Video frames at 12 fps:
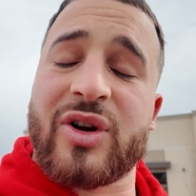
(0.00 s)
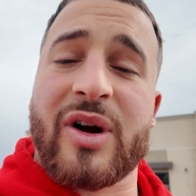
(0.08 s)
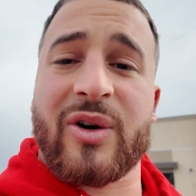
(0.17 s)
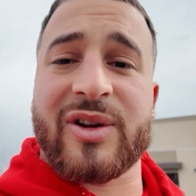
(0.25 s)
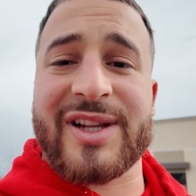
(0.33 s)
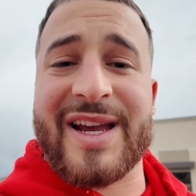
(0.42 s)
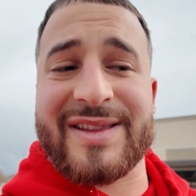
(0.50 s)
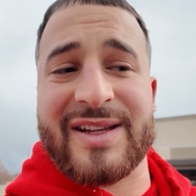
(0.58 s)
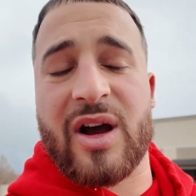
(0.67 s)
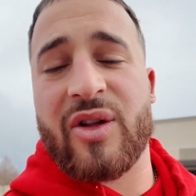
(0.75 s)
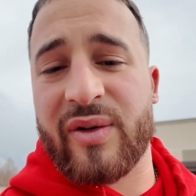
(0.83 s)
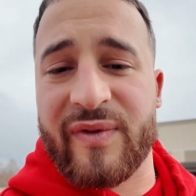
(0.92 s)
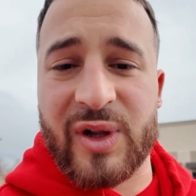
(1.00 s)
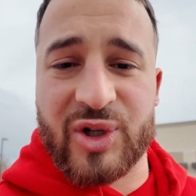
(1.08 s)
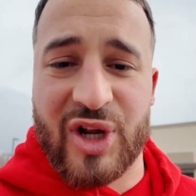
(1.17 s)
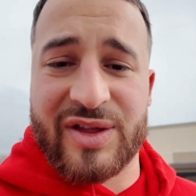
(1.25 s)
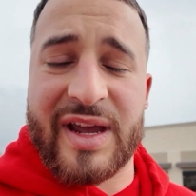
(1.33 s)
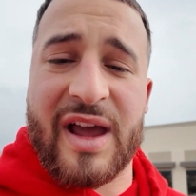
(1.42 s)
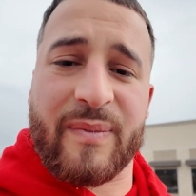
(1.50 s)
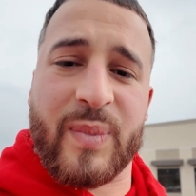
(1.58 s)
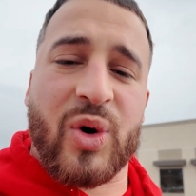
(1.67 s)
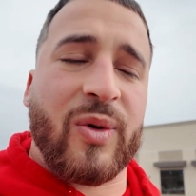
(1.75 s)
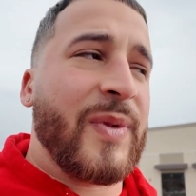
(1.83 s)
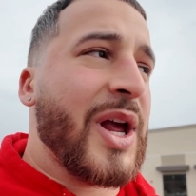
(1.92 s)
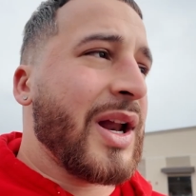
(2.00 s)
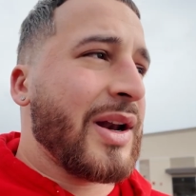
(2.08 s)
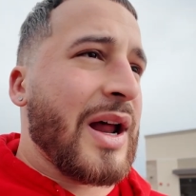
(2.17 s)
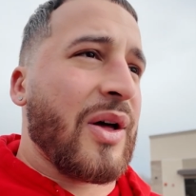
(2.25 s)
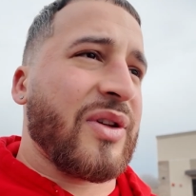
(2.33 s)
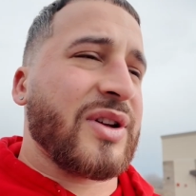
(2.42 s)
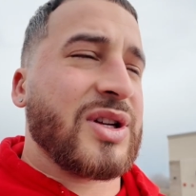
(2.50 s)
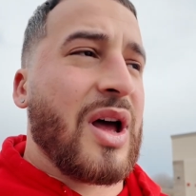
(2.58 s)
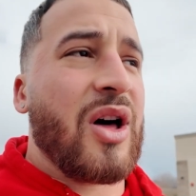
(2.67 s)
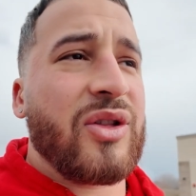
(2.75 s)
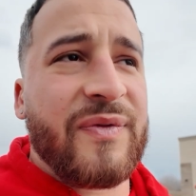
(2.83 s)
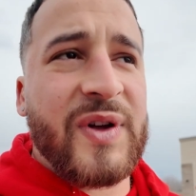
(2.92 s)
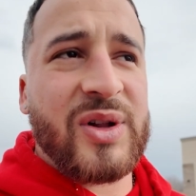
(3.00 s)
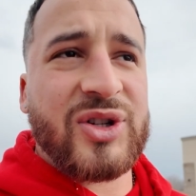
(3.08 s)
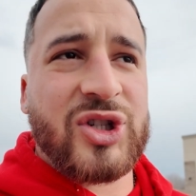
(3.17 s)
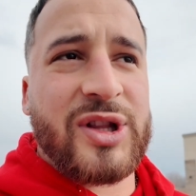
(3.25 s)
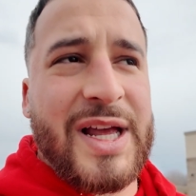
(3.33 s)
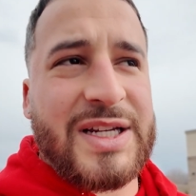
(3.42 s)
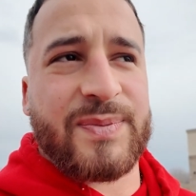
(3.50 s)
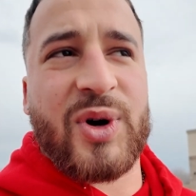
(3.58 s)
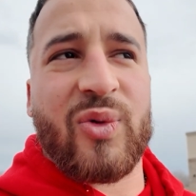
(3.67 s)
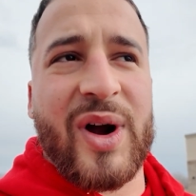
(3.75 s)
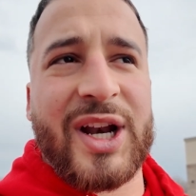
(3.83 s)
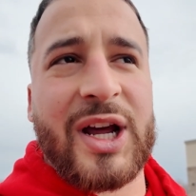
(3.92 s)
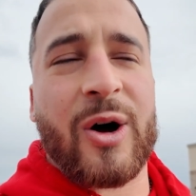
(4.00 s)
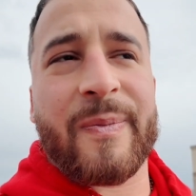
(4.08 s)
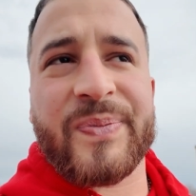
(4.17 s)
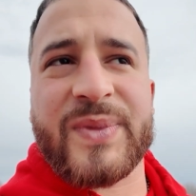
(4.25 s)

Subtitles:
currently at the other village that they have built. Now, the other village that's built right now